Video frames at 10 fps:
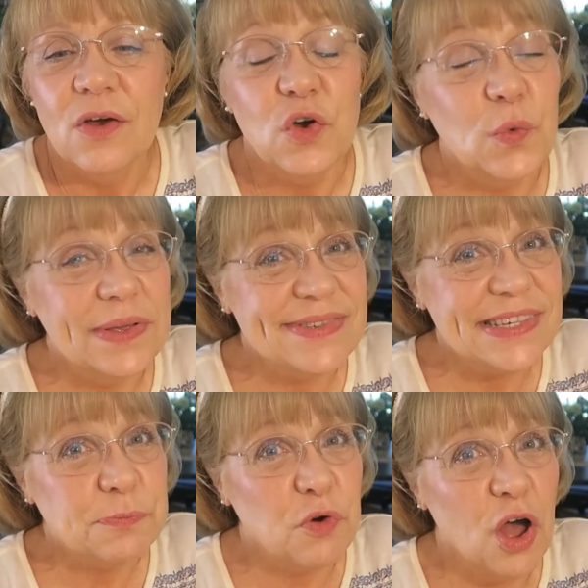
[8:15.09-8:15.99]
Who is
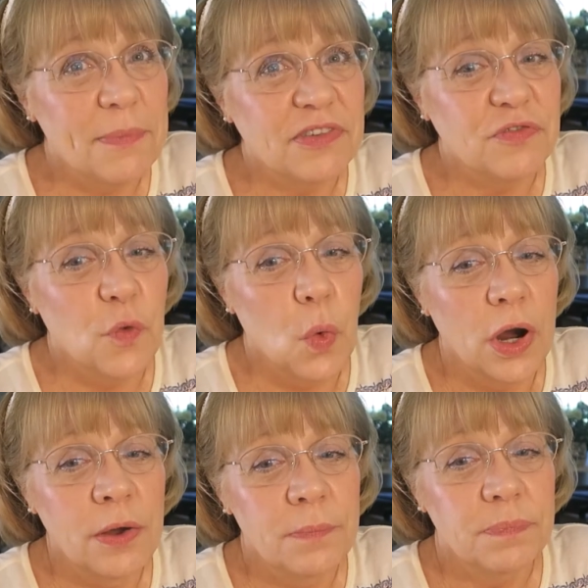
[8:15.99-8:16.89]
this promise
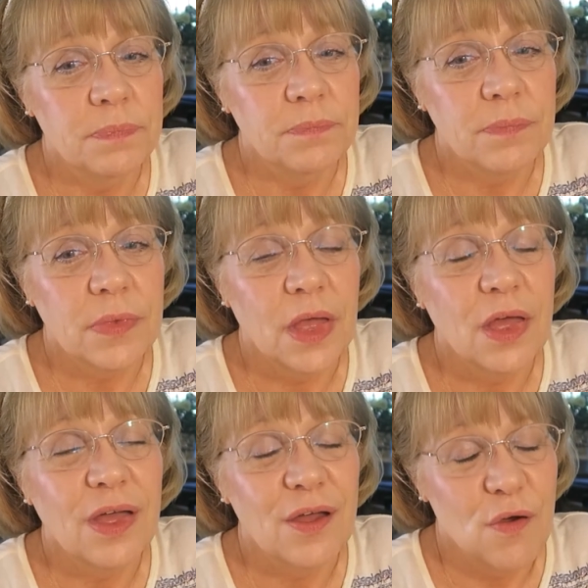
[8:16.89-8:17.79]
for?
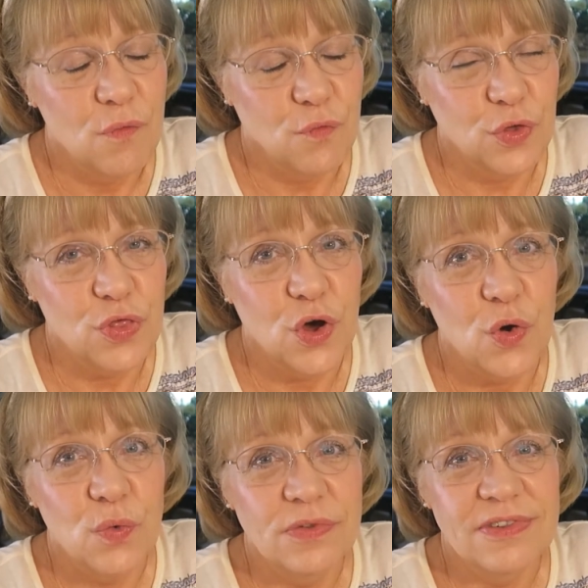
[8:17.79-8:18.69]
For
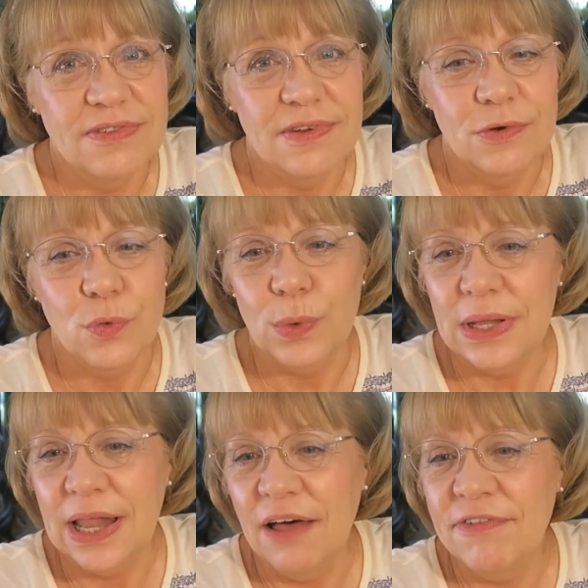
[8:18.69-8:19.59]
those who
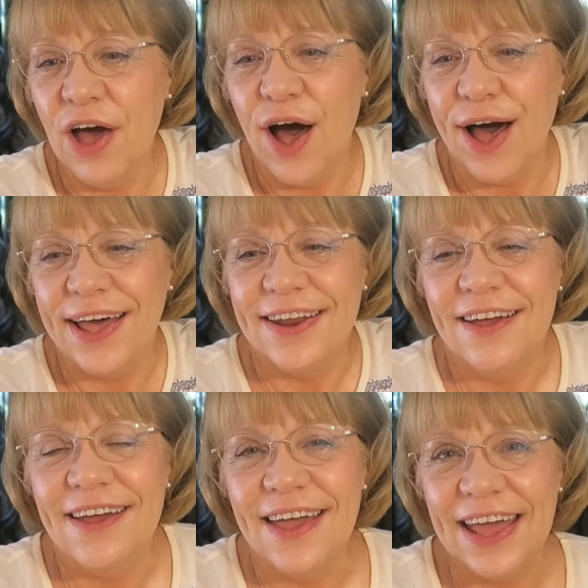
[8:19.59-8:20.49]
love God
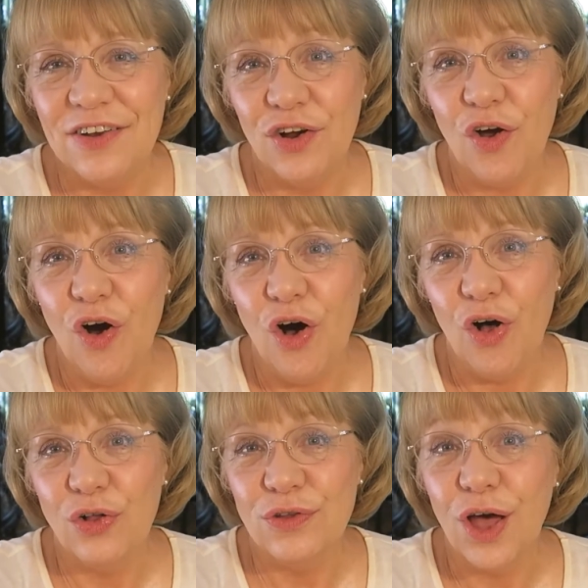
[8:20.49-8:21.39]
and are
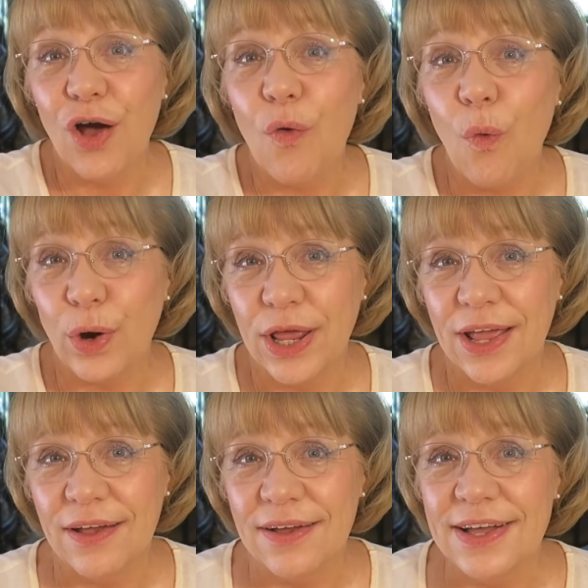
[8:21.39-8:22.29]
called according
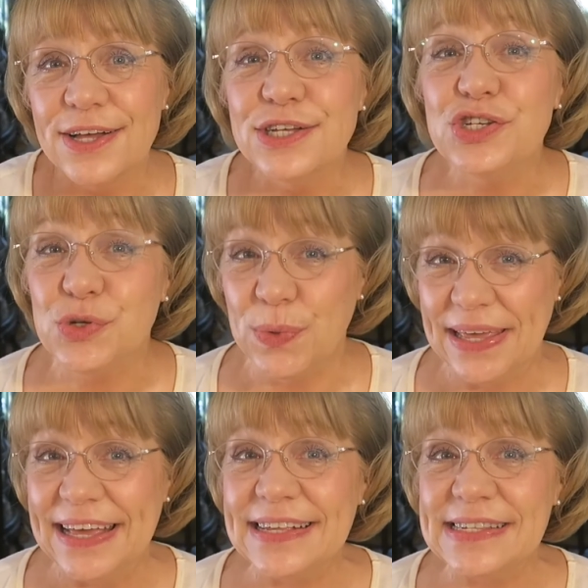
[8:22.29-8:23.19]
to
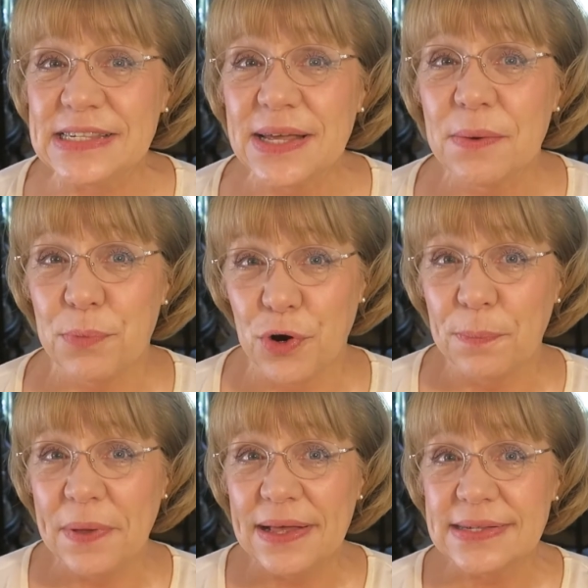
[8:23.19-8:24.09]
his
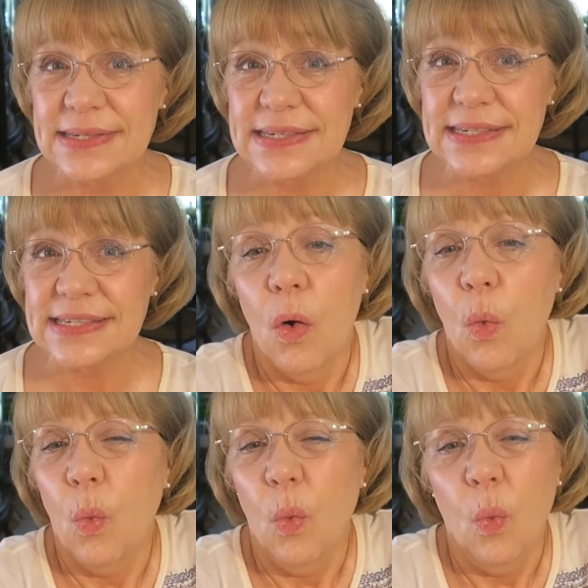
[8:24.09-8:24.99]
purpose.
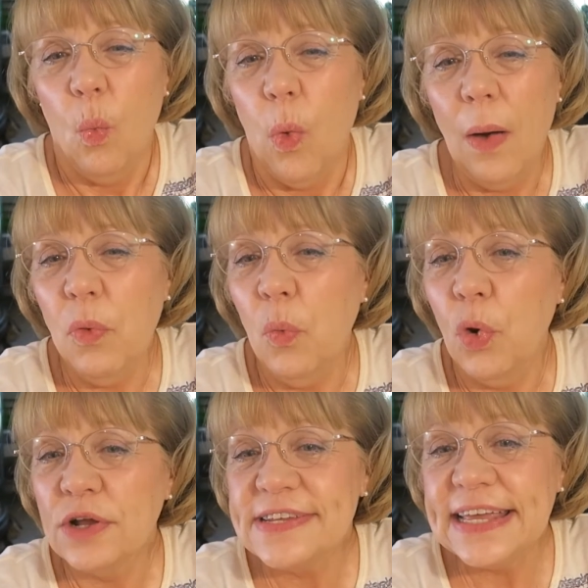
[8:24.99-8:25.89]
What will
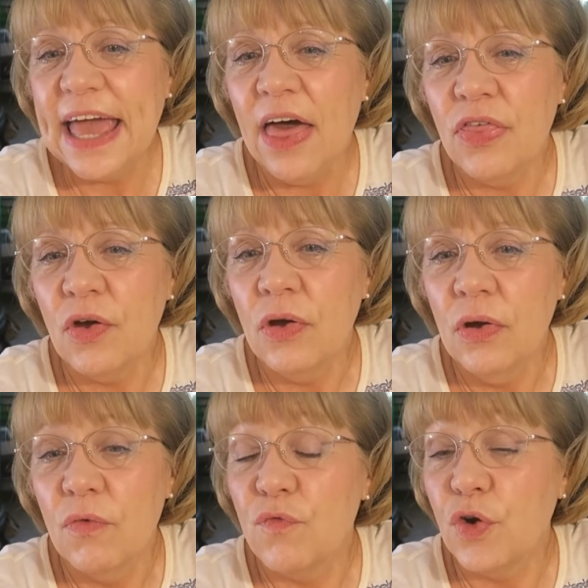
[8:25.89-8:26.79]
work together
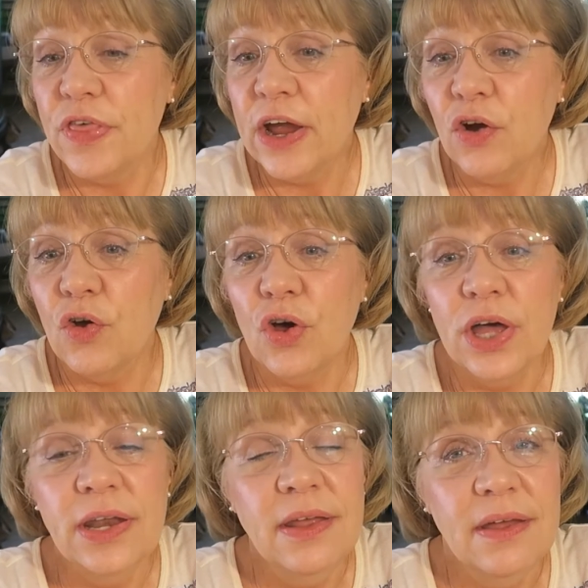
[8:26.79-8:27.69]
for their
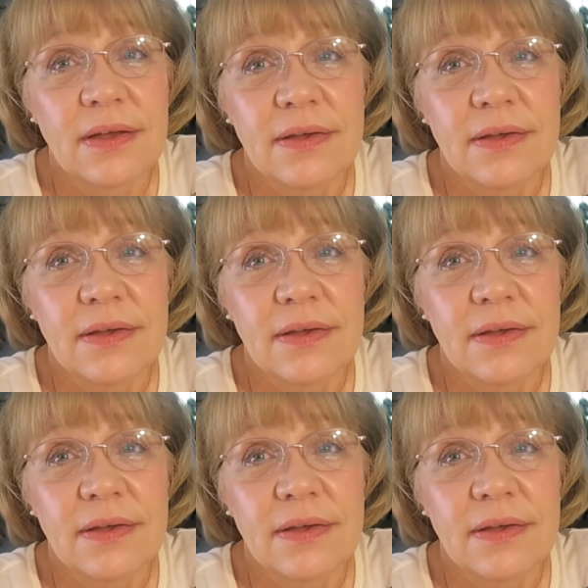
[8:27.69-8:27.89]
good?